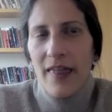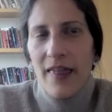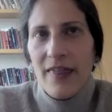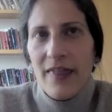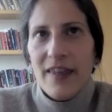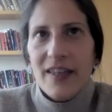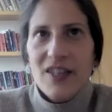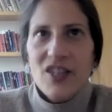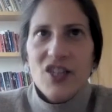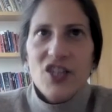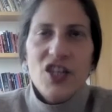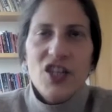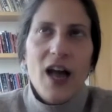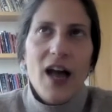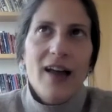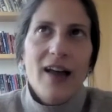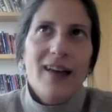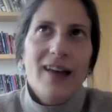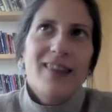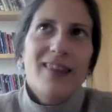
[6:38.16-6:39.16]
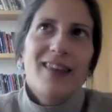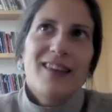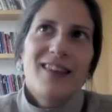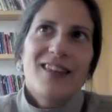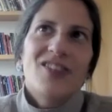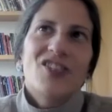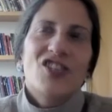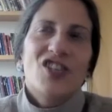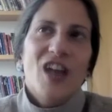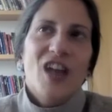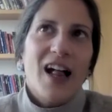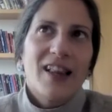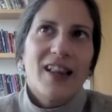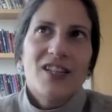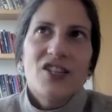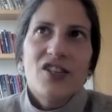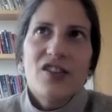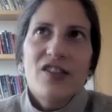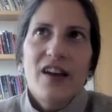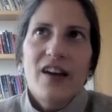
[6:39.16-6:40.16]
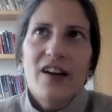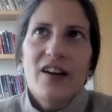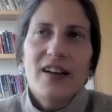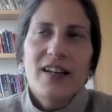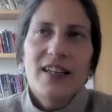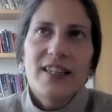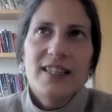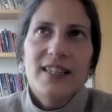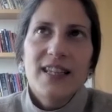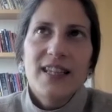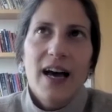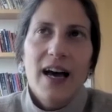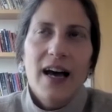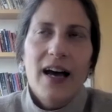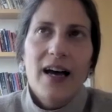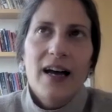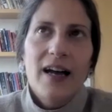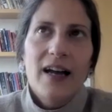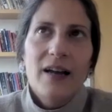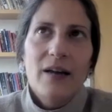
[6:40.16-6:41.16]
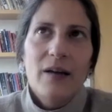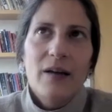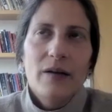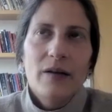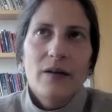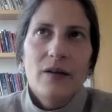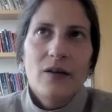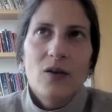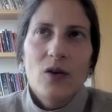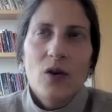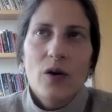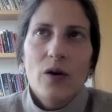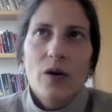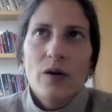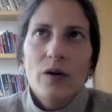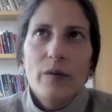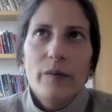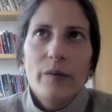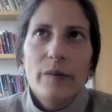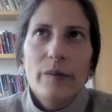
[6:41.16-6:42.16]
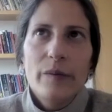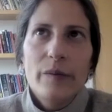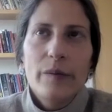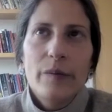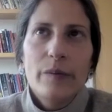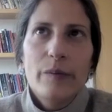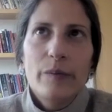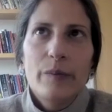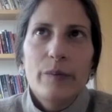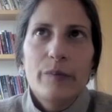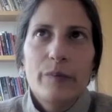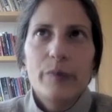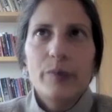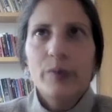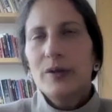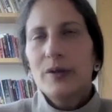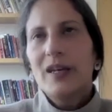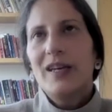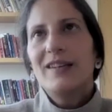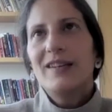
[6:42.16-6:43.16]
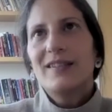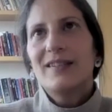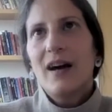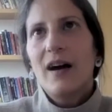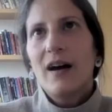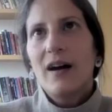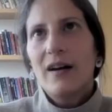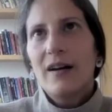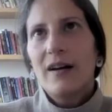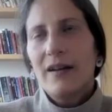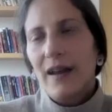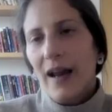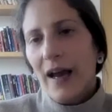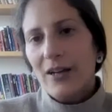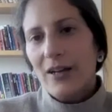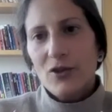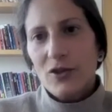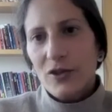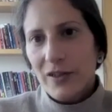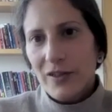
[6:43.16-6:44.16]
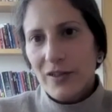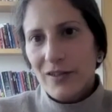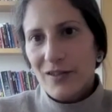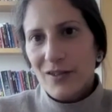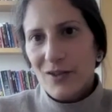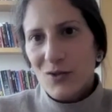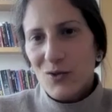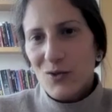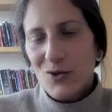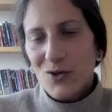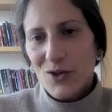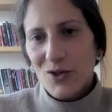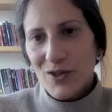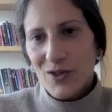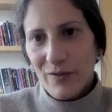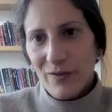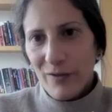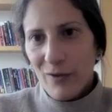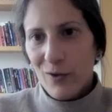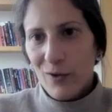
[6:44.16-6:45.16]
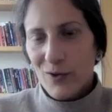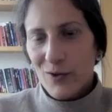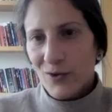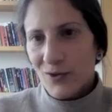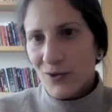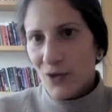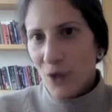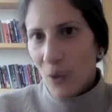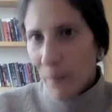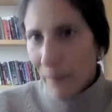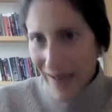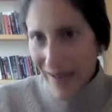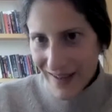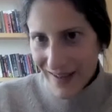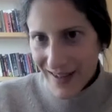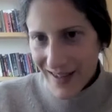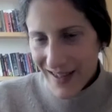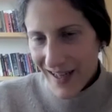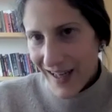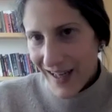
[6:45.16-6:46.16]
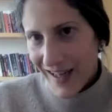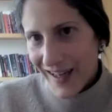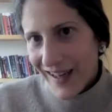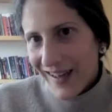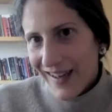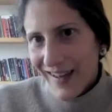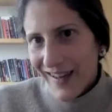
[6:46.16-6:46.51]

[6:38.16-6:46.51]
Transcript: The cha- I think the challenge there is that, you know, police are national institutions that focus on domestic,